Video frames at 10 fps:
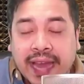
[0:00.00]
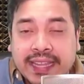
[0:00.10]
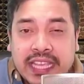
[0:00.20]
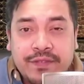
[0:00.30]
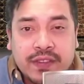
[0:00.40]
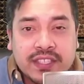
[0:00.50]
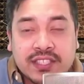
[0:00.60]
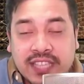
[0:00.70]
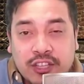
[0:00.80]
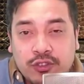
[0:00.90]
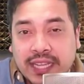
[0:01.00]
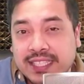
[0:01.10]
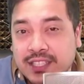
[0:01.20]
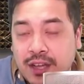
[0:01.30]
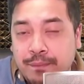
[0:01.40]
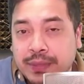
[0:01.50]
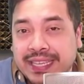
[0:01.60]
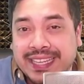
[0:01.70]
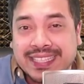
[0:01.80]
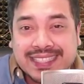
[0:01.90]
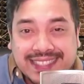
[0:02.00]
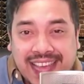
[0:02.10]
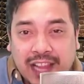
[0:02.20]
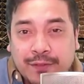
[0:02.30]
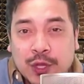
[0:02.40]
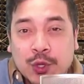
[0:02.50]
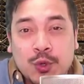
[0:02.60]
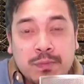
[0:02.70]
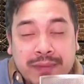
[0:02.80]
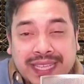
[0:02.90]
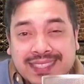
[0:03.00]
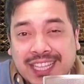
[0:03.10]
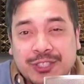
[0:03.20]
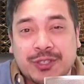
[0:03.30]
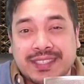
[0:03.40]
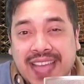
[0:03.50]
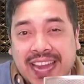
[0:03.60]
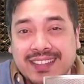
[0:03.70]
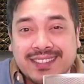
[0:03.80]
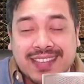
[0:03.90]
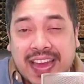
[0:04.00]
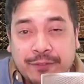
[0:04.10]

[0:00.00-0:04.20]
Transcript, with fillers: and even the centralized company in itself who may sell your data to